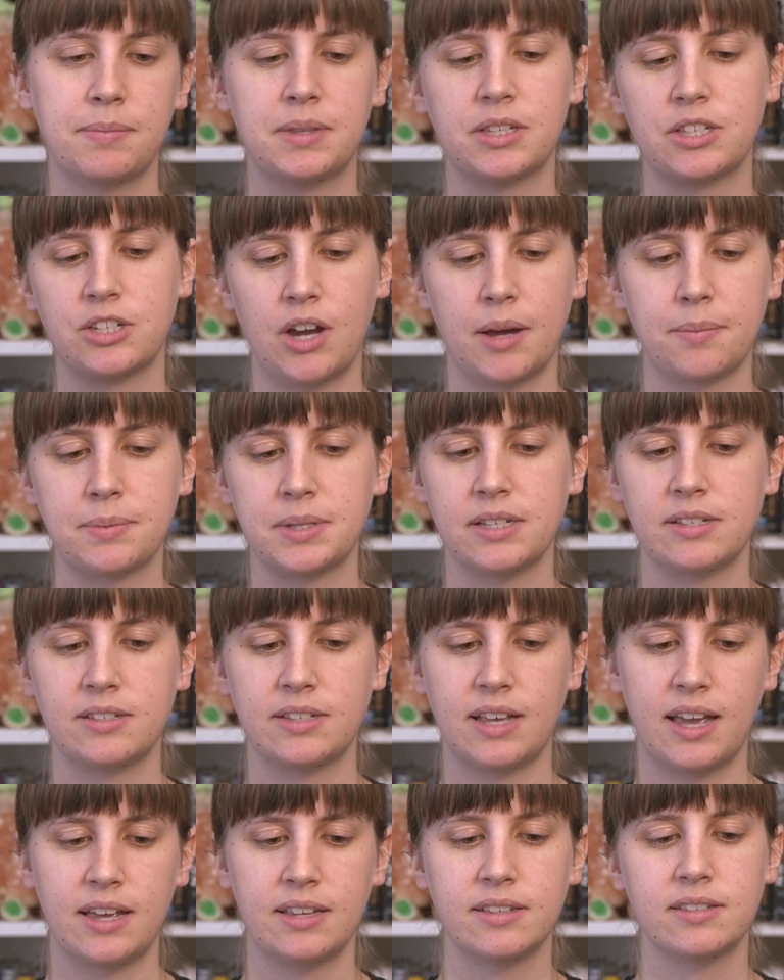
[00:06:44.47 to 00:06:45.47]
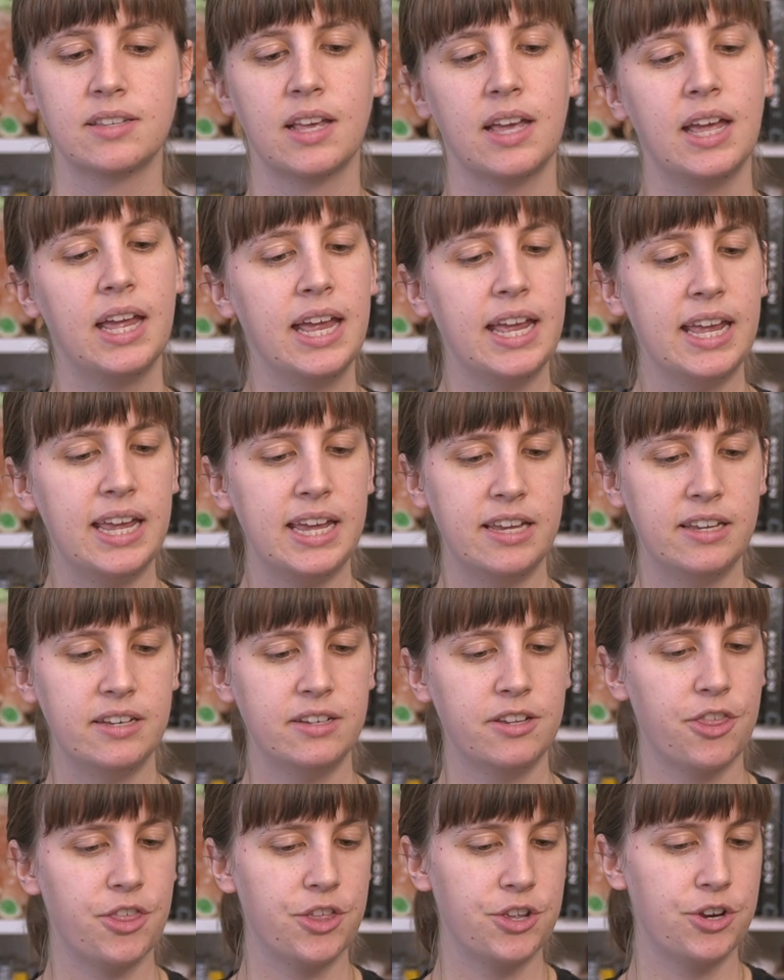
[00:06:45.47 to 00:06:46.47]
The synopsis says,
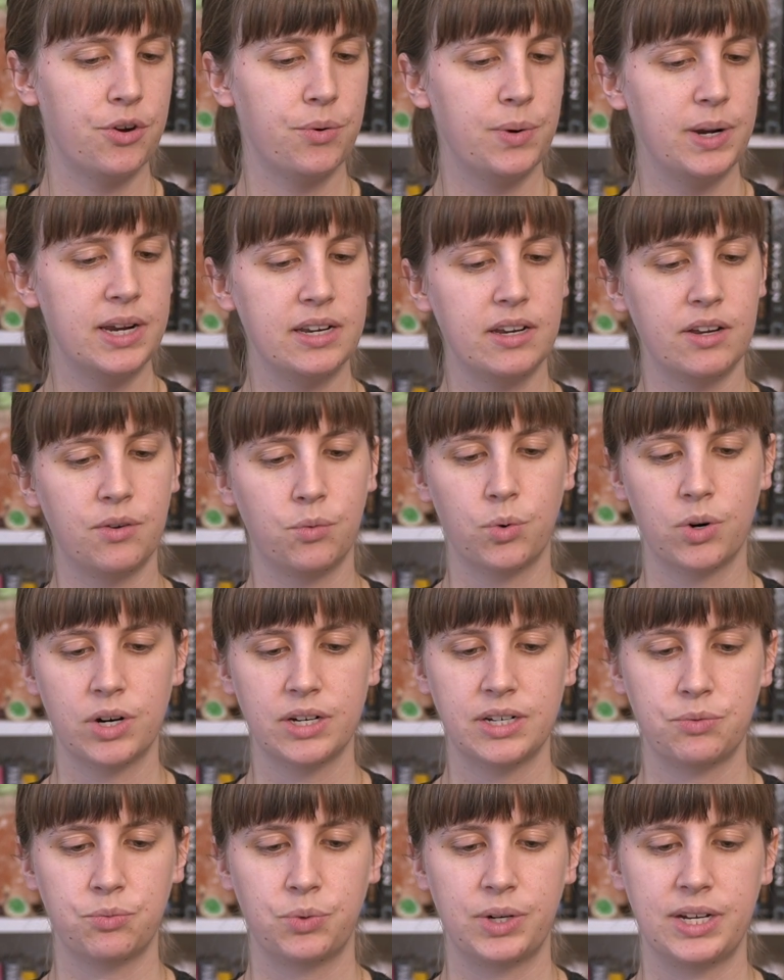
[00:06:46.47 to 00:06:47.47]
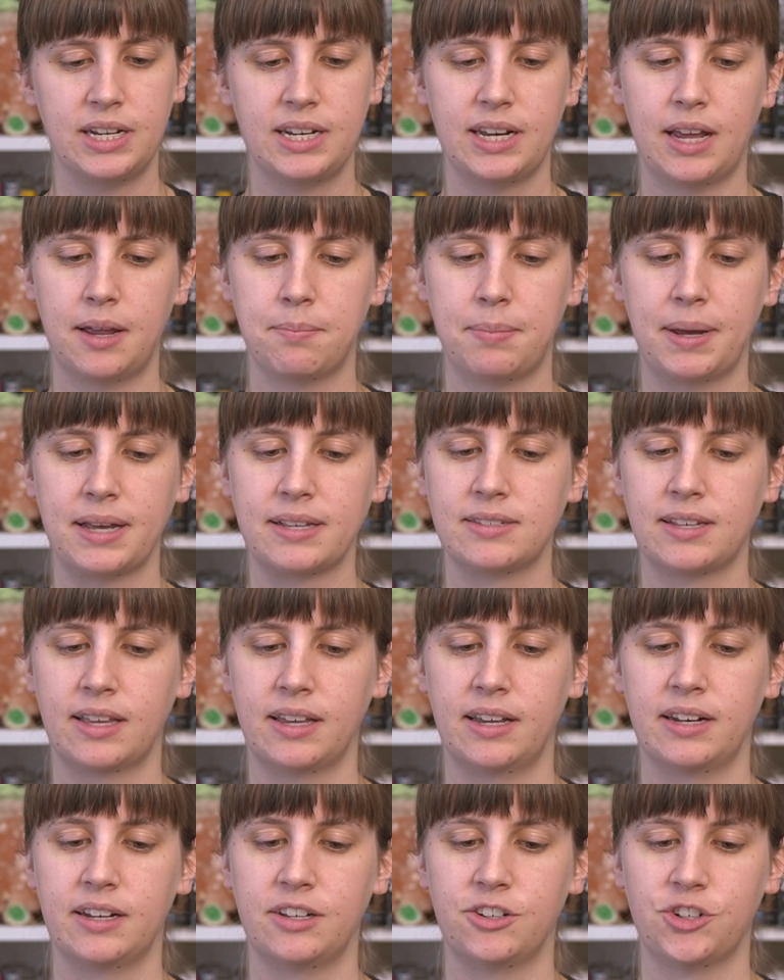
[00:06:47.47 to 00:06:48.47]
in The Knowing, award-winning and
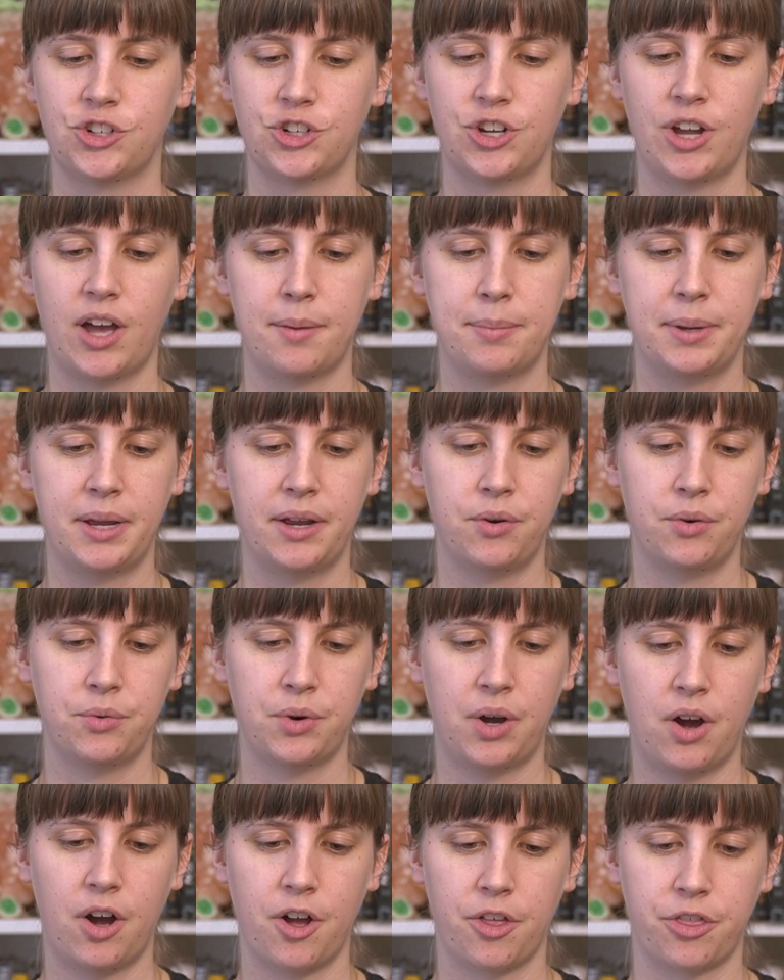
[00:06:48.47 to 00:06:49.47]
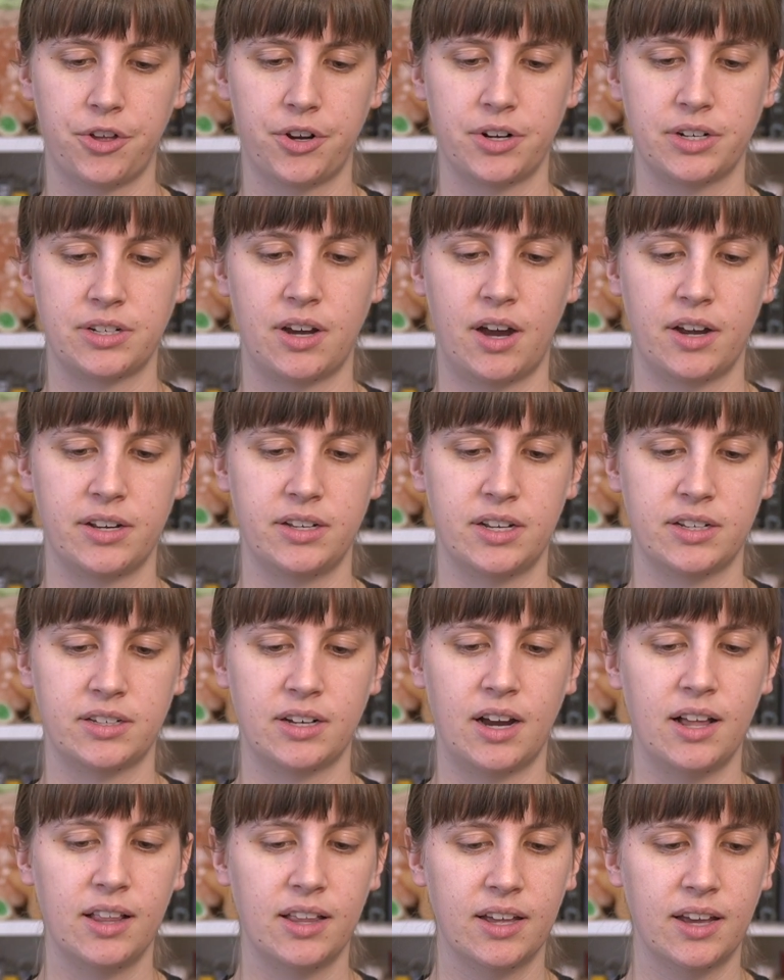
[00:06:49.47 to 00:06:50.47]
best-selling Anishinaabe author Tanya
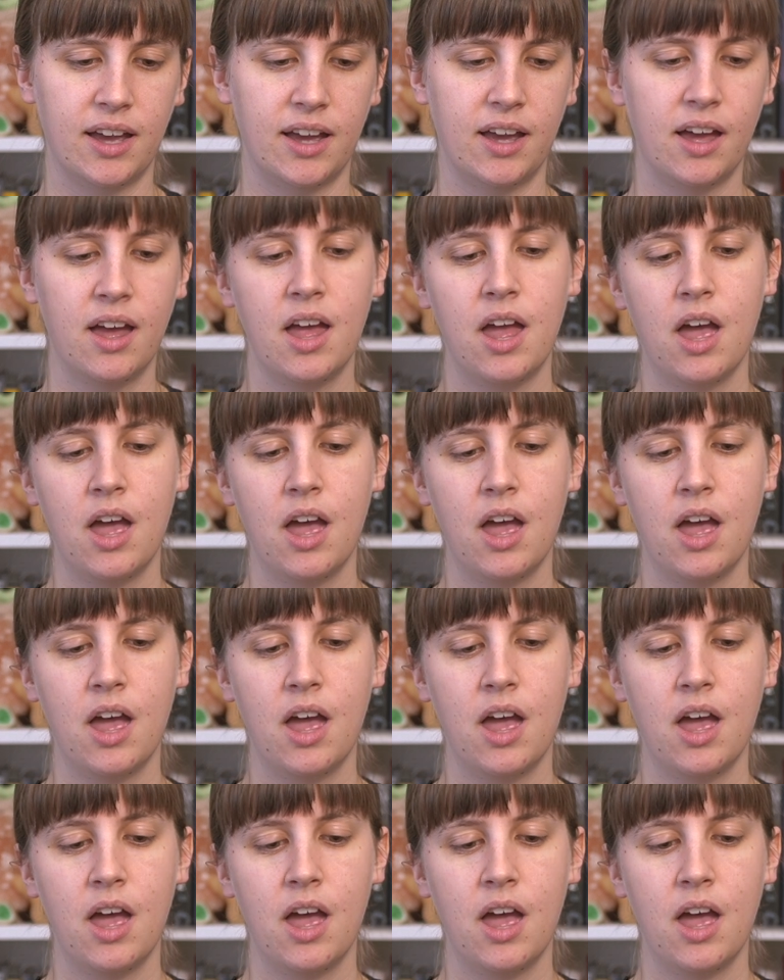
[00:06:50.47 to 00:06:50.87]
Talaga,